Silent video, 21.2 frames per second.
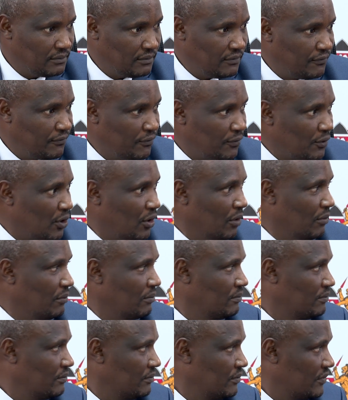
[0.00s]

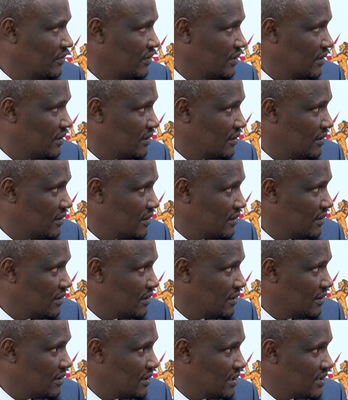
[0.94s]
from
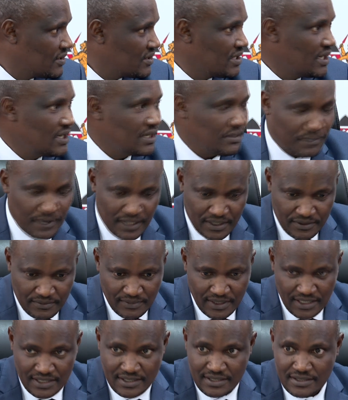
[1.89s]
the State
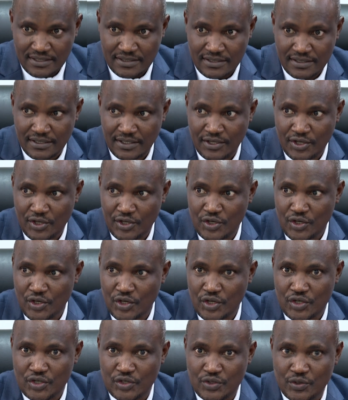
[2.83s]
Departments
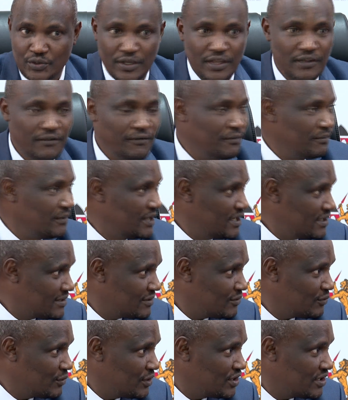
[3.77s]
to
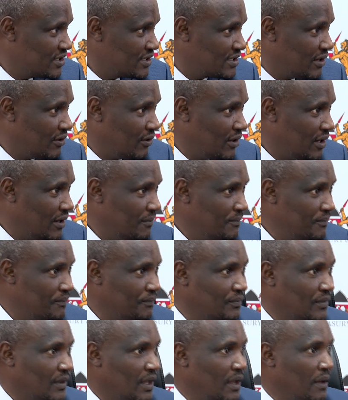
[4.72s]
IFMIS, which is our
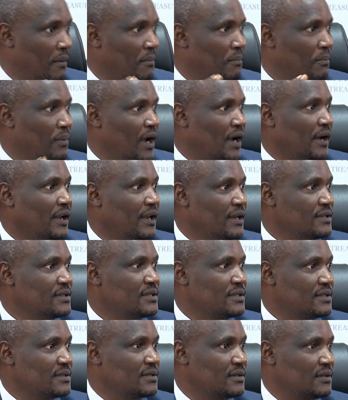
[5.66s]

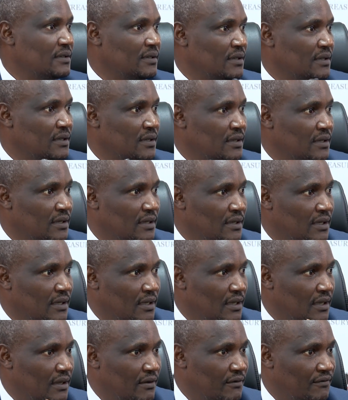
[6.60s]
parent
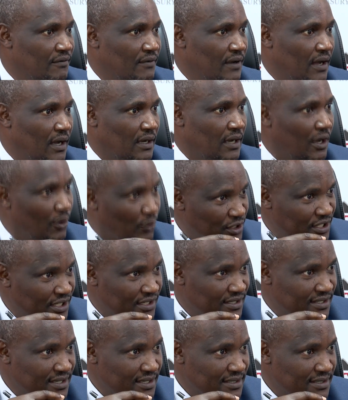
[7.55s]

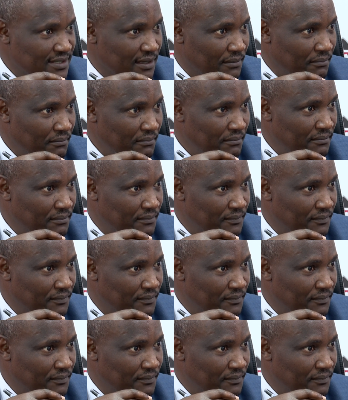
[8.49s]
accounting system,